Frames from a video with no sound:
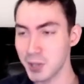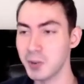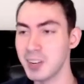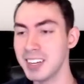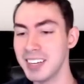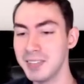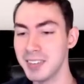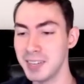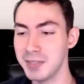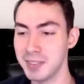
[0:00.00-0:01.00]

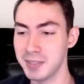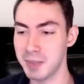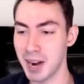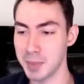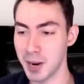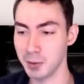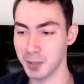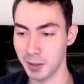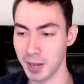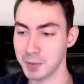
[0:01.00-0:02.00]
even my own
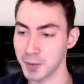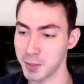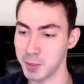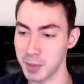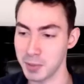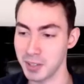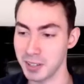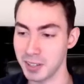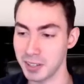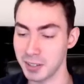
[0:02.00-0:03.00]
little efforts might
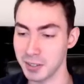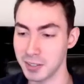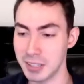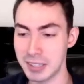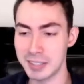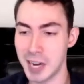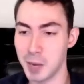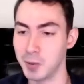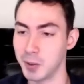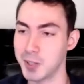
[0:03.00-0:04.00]
be
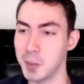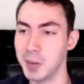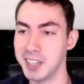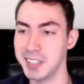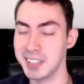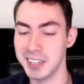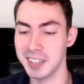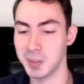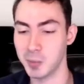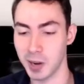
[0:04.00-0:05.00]
helpful to somebody
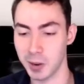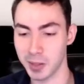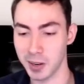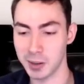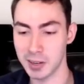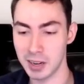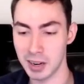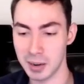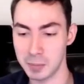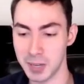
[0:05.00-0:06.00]
somewhere out there.
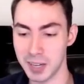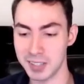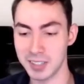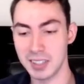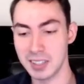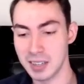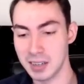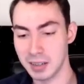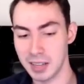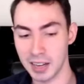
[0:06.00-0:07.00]
Because,
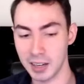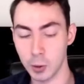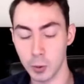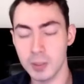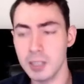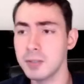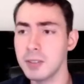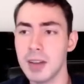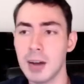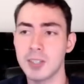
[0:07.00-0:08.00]
and
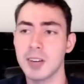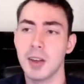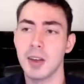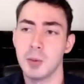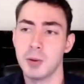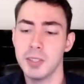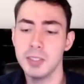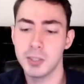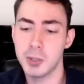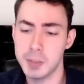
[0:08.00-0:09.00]
even outside of the automotive
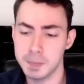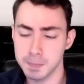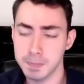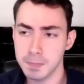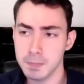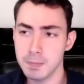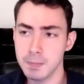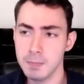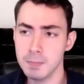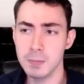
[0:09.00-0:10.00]
industry,
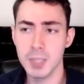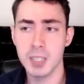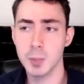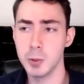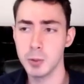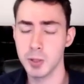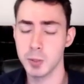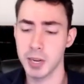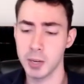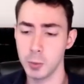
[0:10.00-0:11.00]
because Bluetooth is
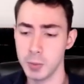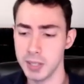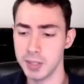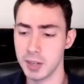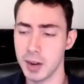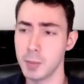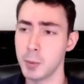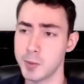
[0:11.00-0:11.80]
by no means an automotive